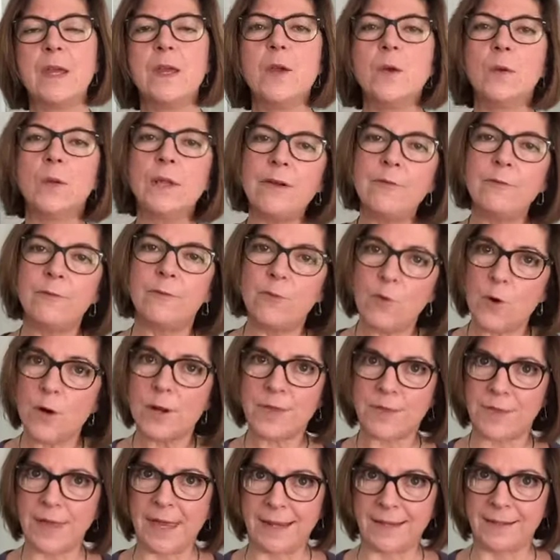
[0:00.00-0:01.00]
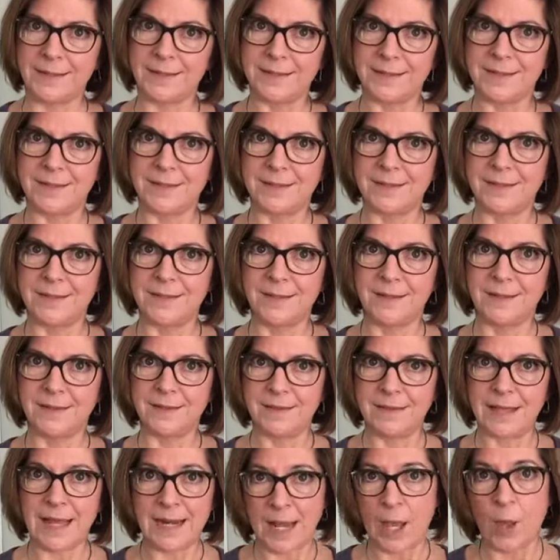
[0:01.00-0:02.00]
Well, I have 4 things
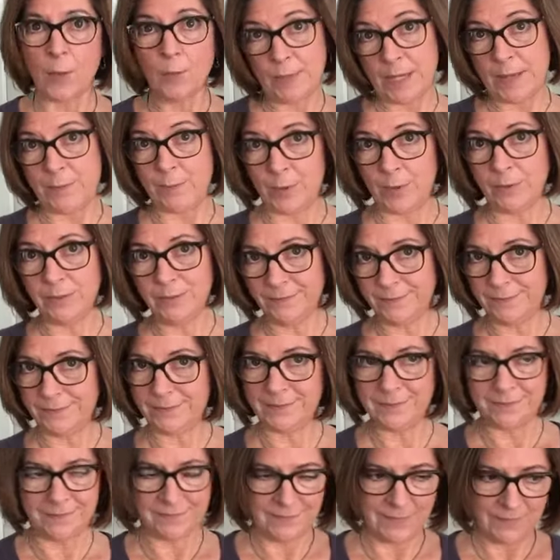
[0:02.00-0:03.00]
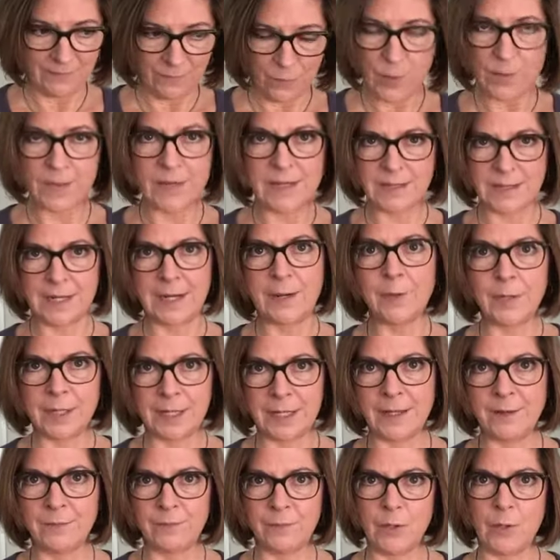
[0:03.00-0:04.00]
that help people. 4 things that I want to
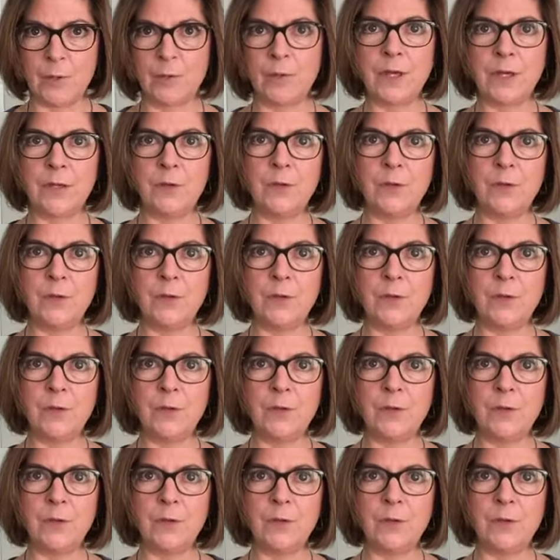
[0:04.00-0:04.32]
give you that you